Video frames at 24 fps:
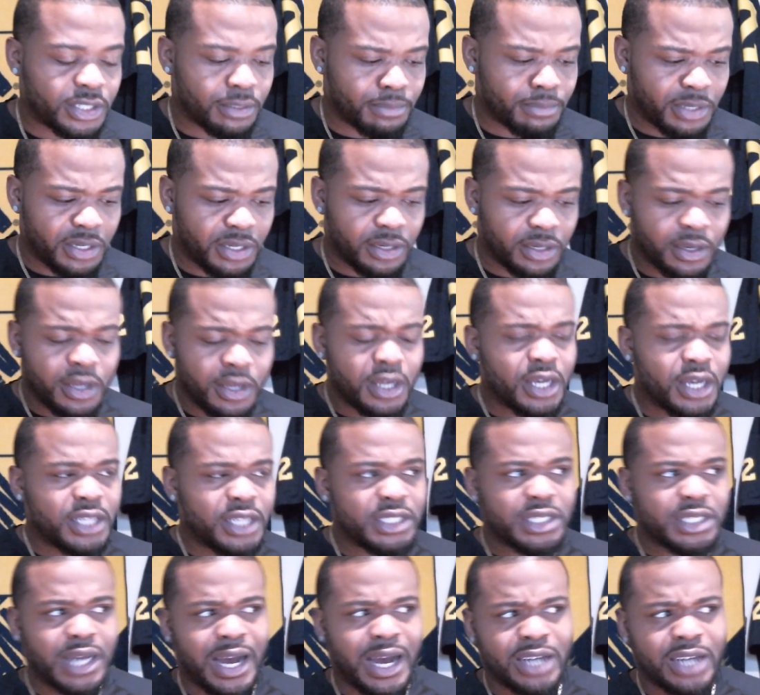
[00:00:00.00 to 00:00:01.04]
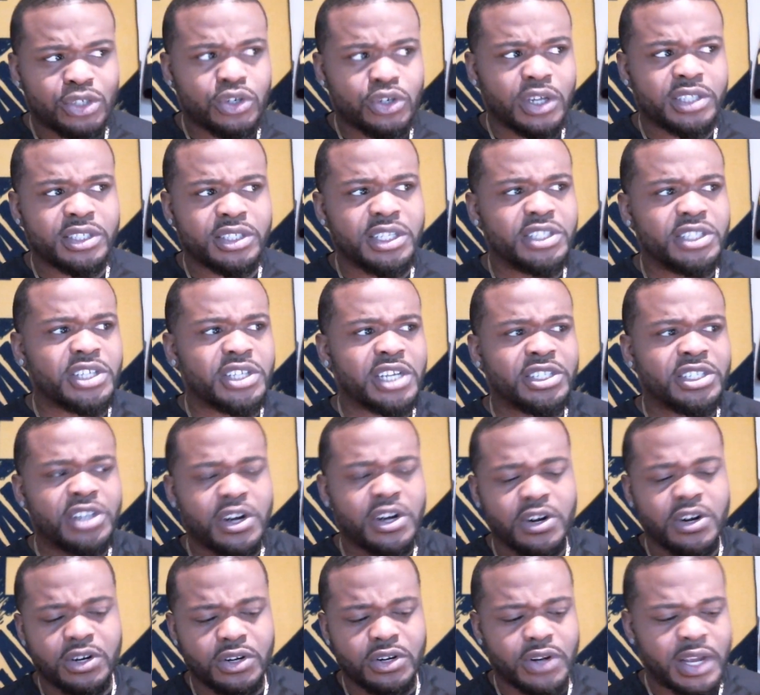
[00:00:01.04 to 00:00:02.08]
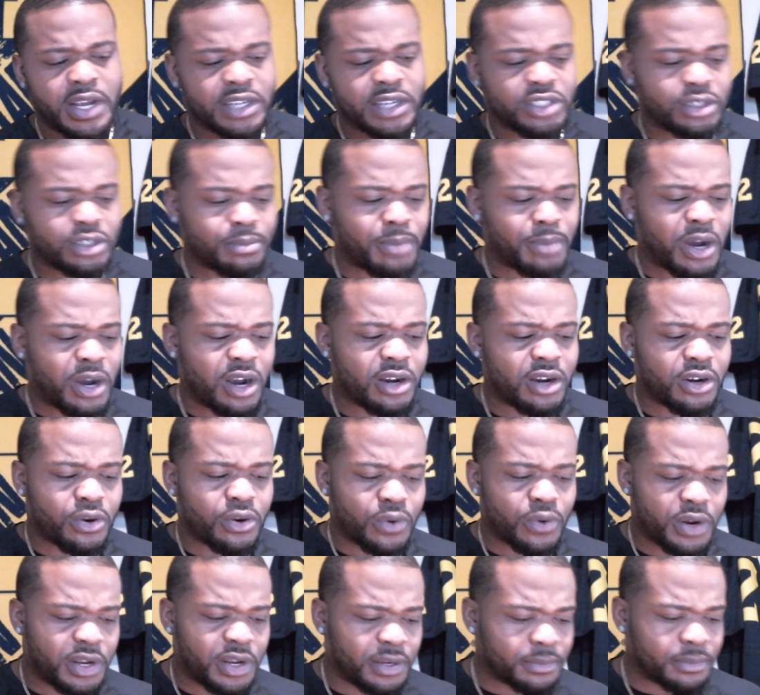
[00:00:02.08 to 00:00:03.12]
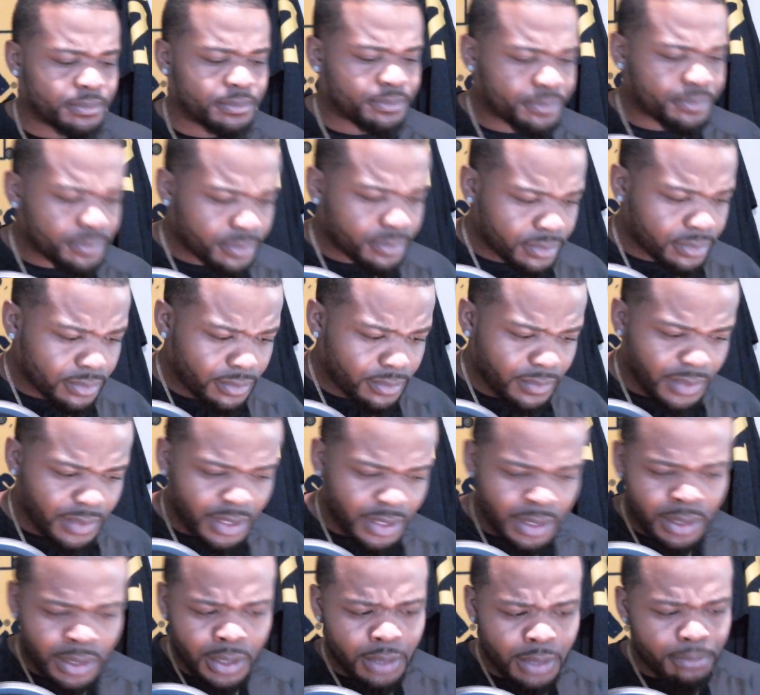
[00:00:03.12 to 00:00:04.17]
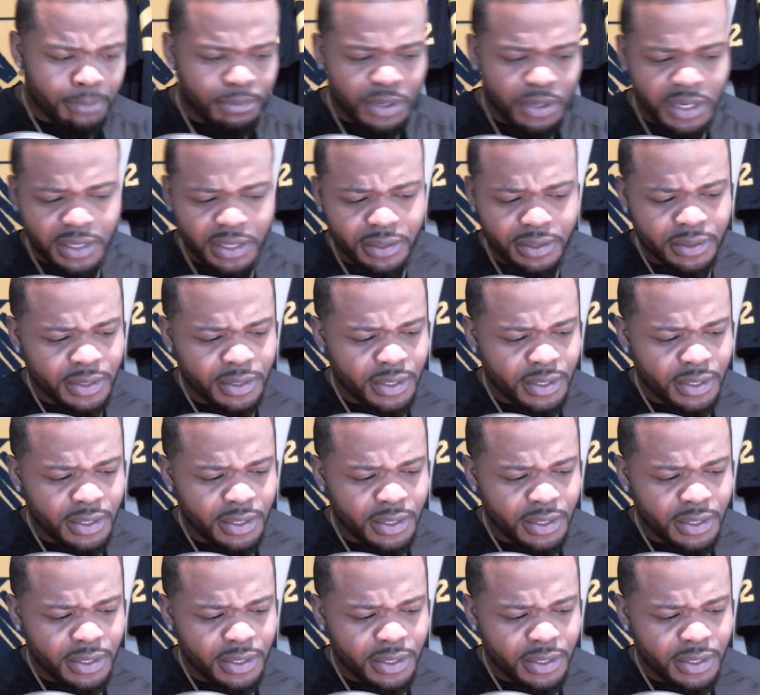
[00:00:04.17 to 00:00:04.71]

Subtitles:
But I trust DJ Turner and Jamon Green. But